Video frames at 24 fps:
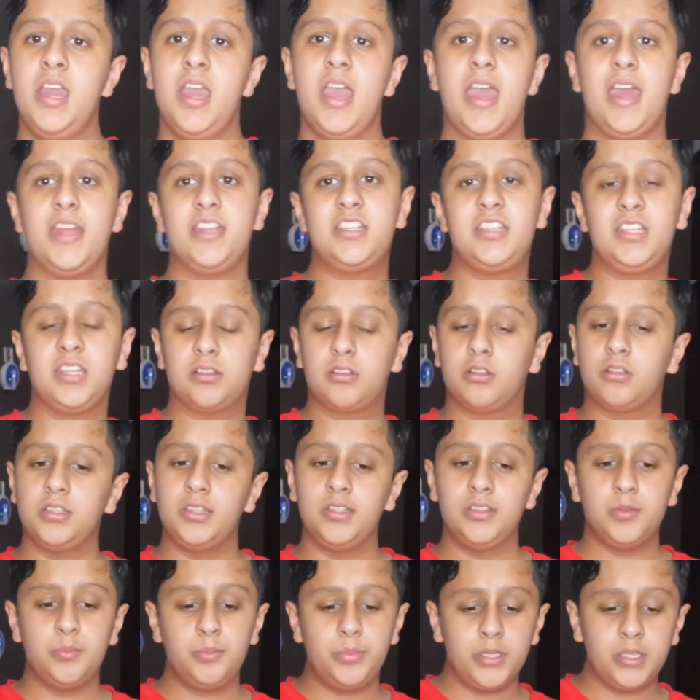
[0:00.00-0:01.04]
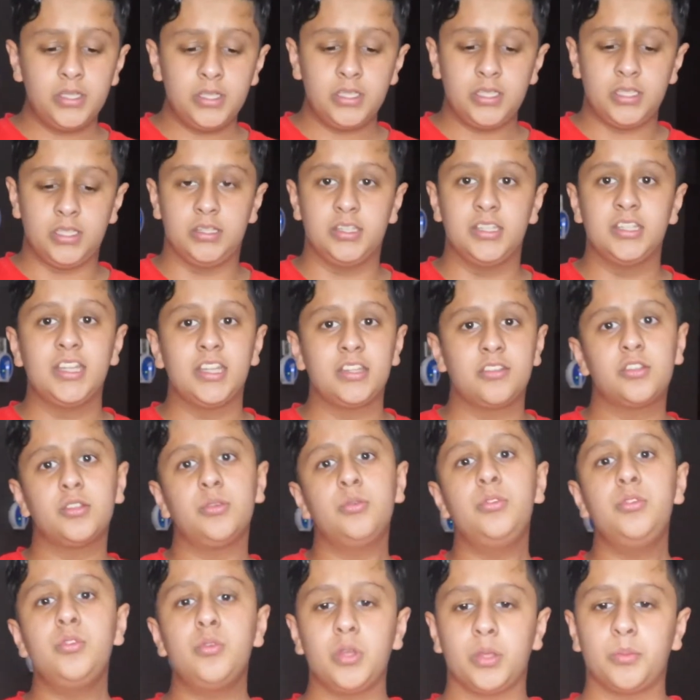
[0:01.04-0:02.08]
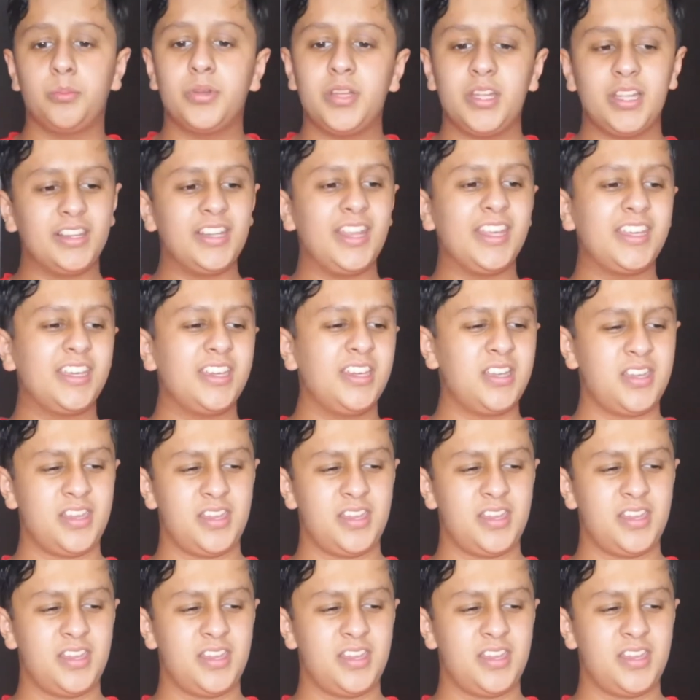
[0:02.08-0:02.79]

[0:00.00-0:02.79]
and she has all these abilities, and that's so annoying. But, like,